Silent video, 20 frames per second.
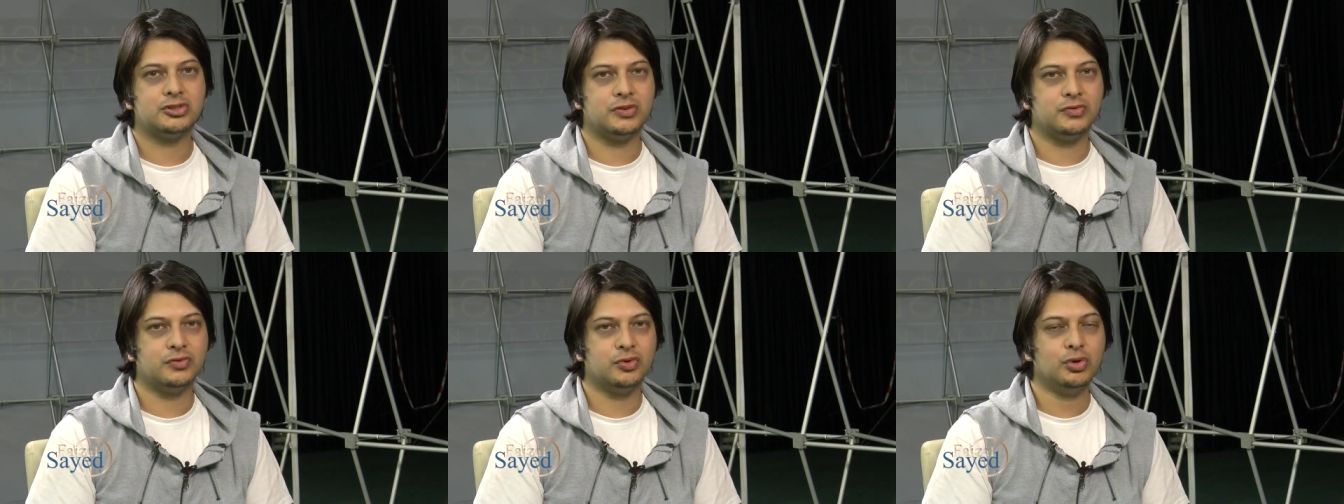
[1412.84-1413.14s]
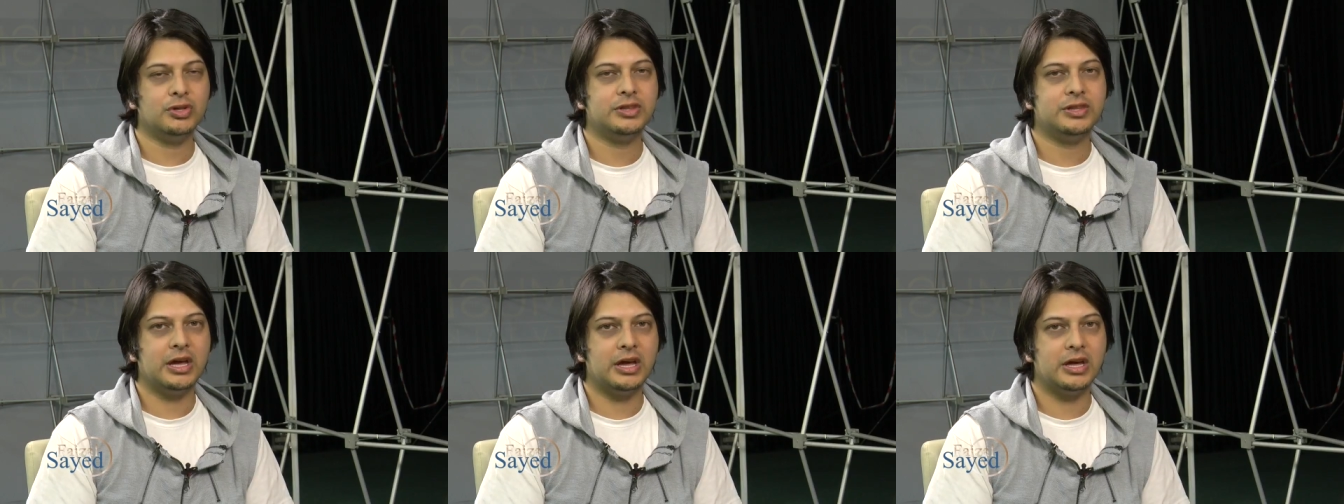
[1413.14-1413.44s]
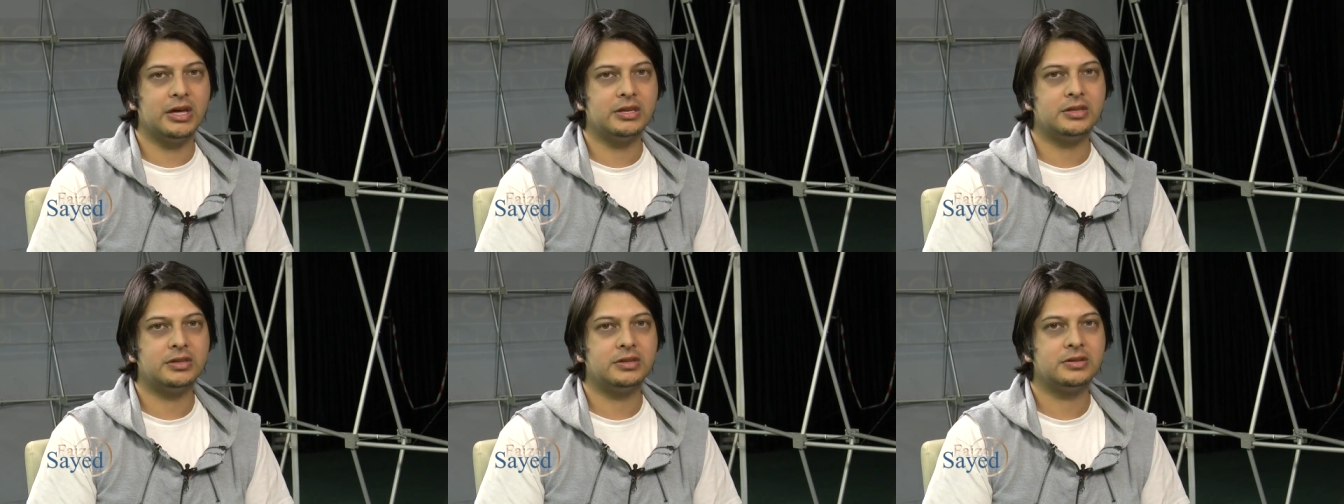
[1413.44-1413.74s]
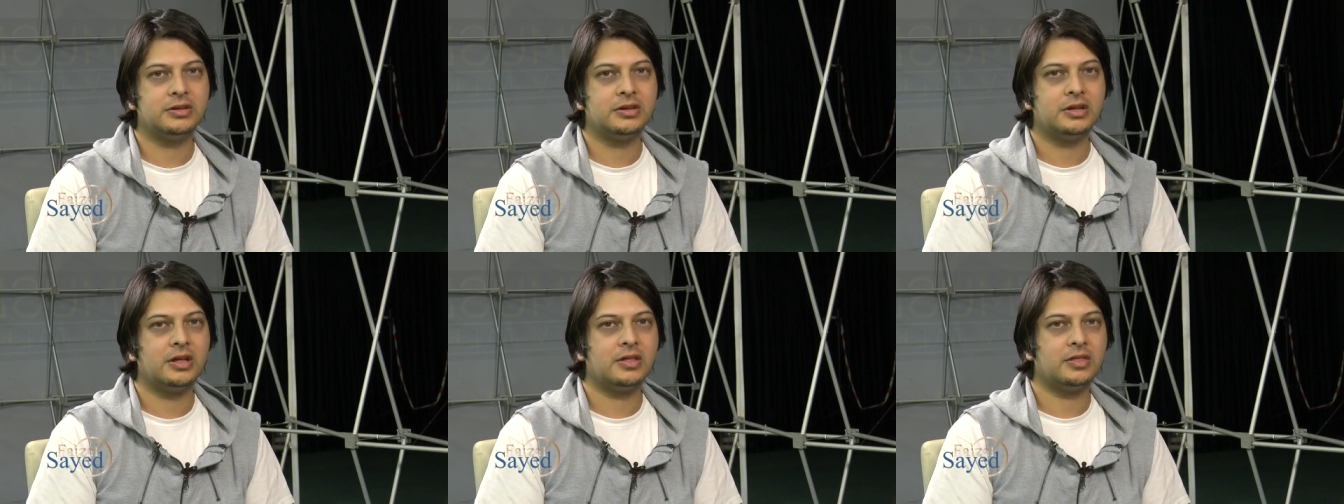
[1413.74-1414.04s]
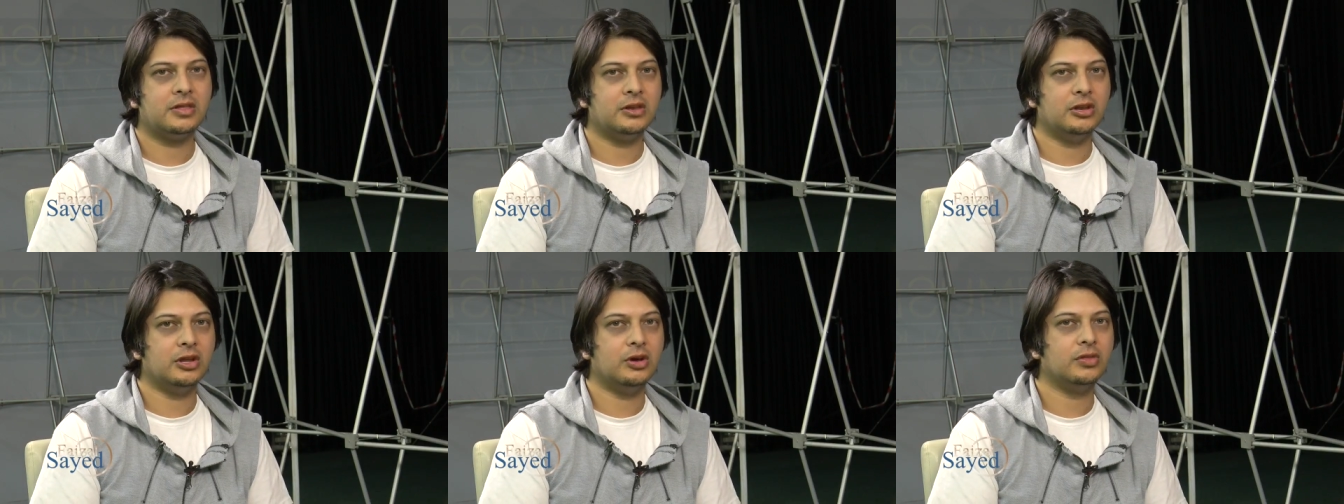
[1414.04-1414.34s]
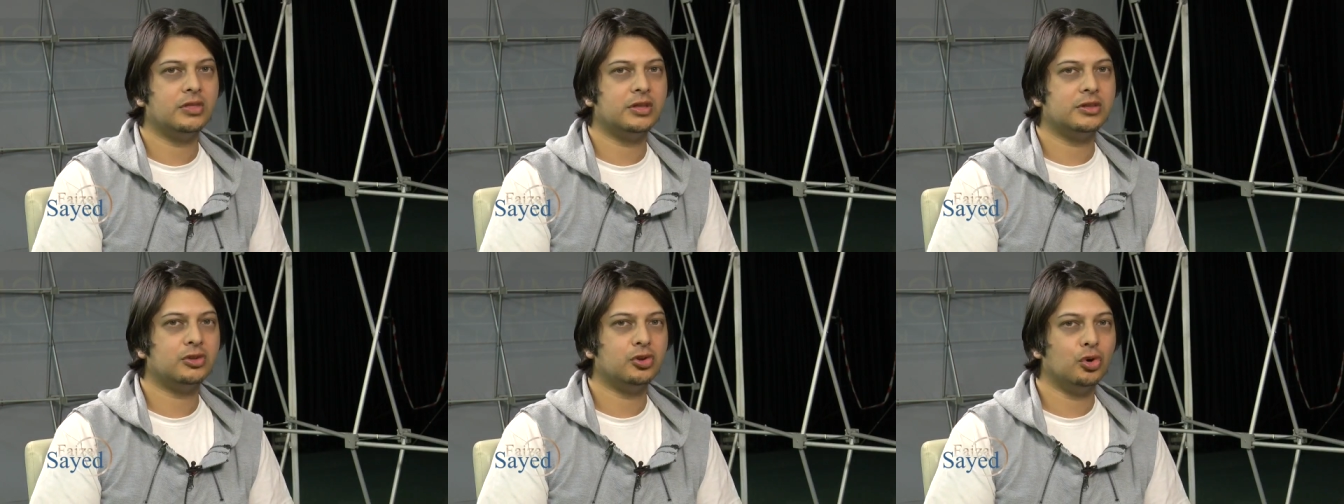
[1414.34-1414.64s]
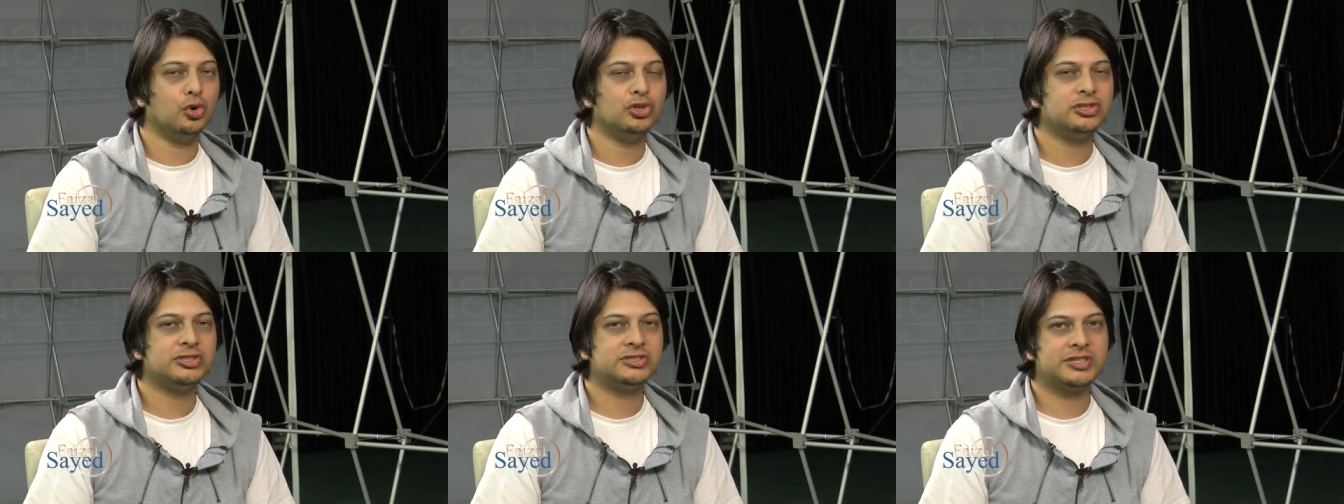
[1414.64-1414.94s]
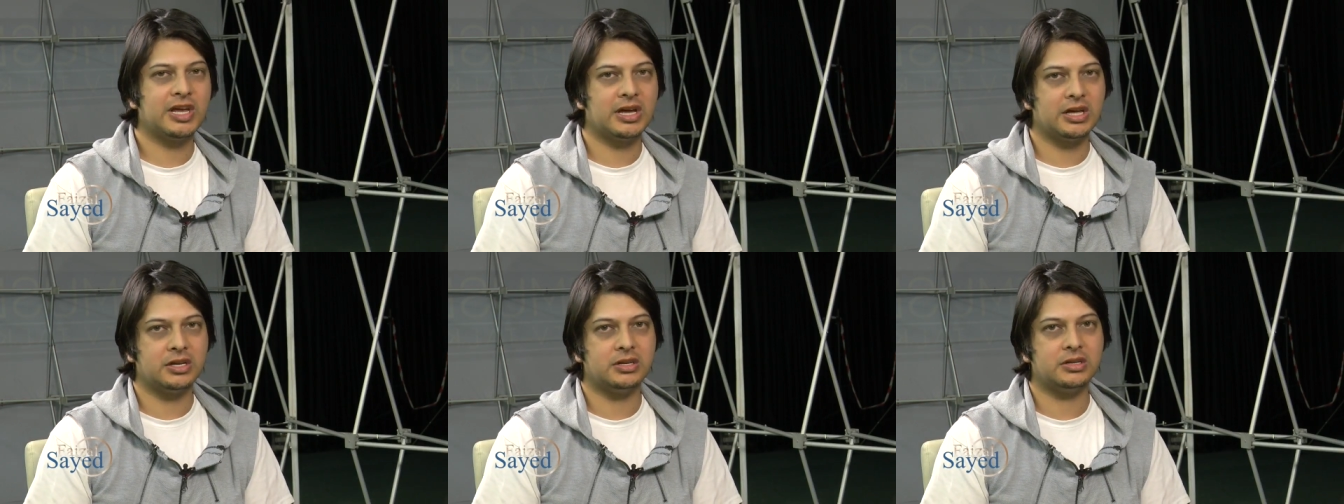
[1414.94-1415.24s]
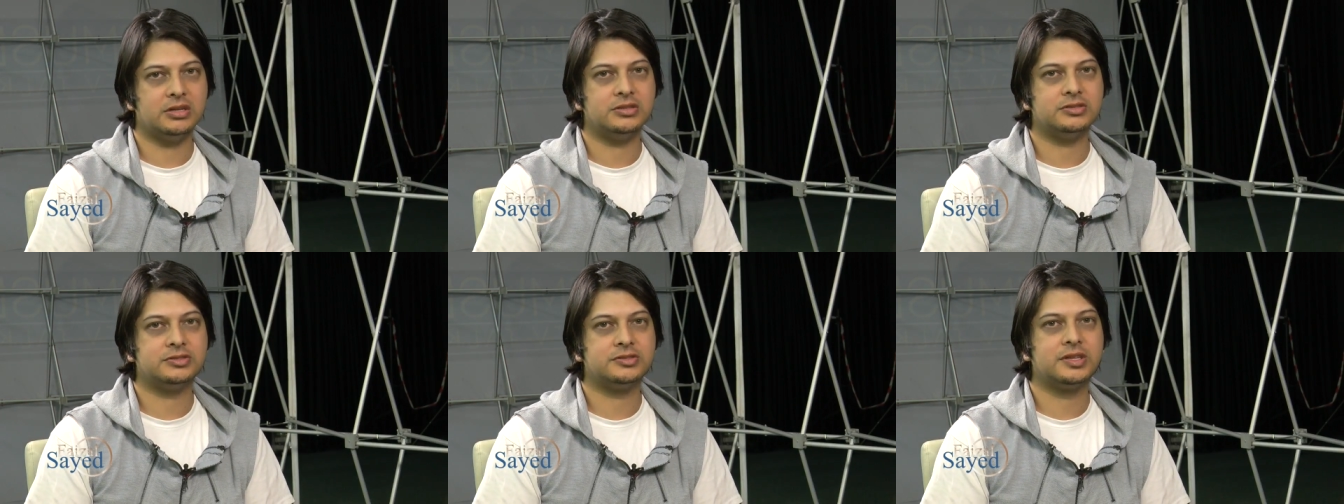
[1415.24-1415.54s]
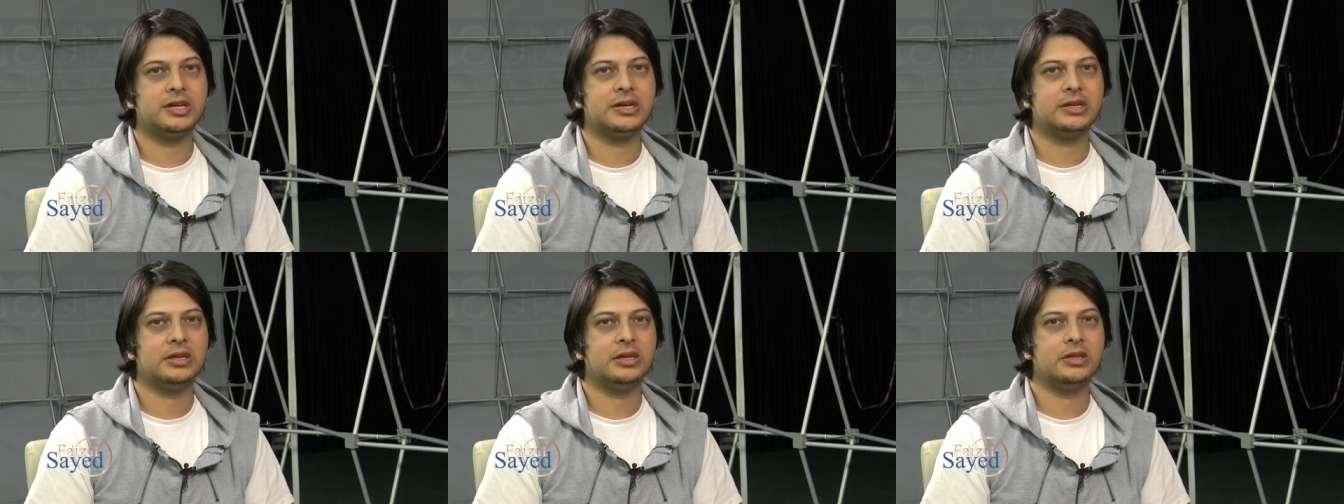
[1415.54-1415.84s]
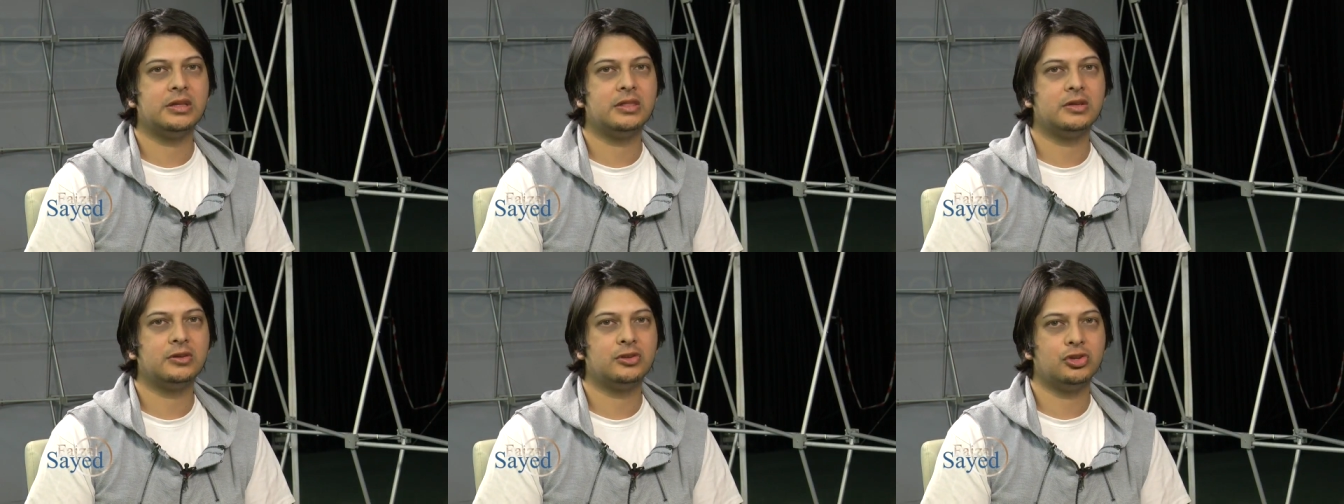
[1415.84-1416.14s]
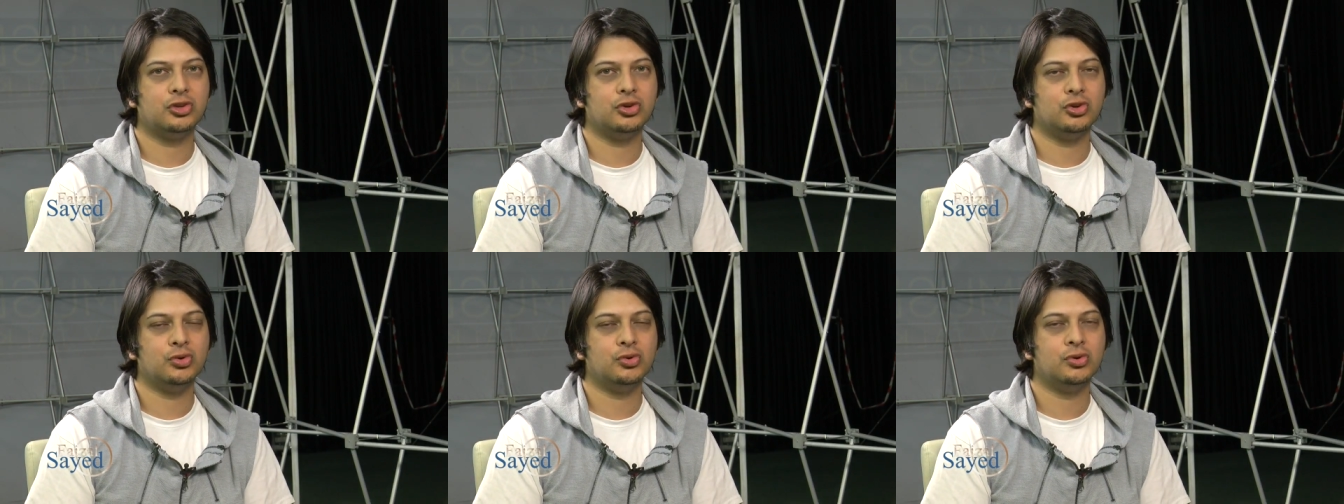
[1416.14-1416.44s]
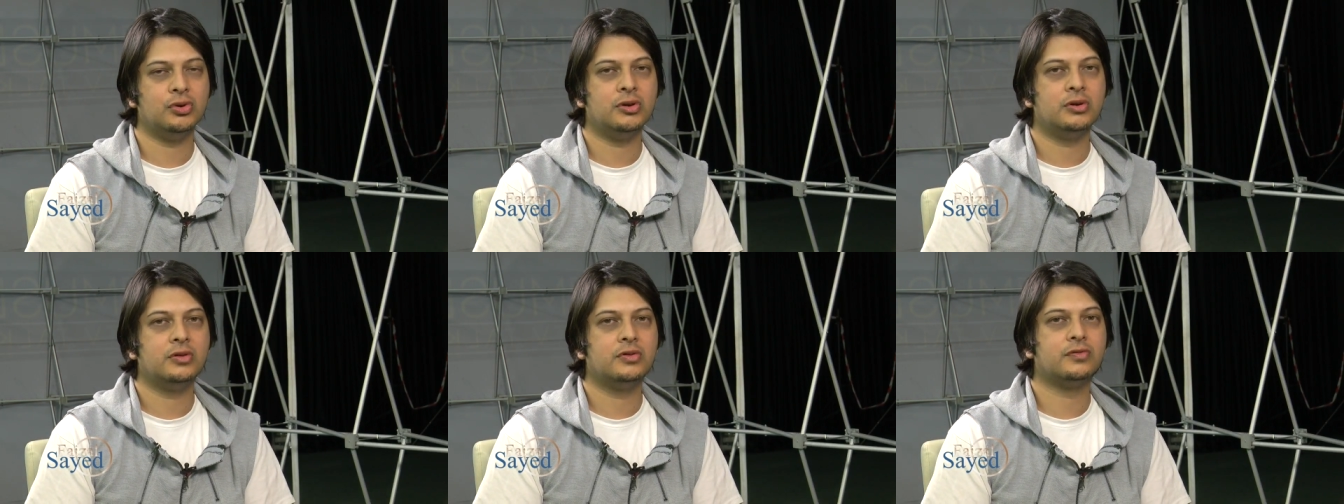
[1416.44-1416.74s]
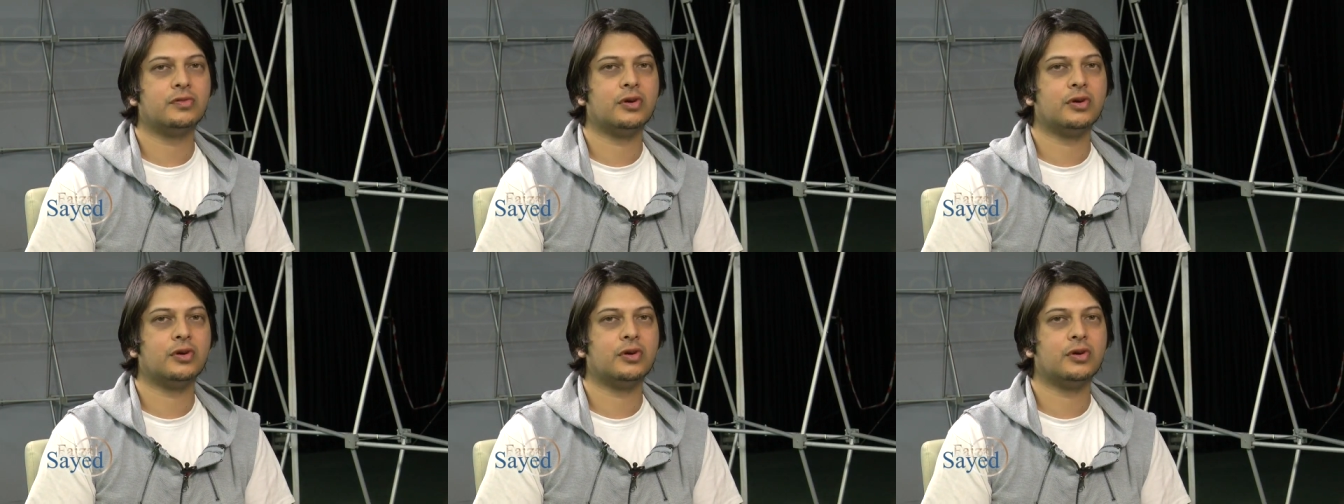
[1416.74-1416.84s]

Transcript: So if you're a dad, then know that your son is taking the cue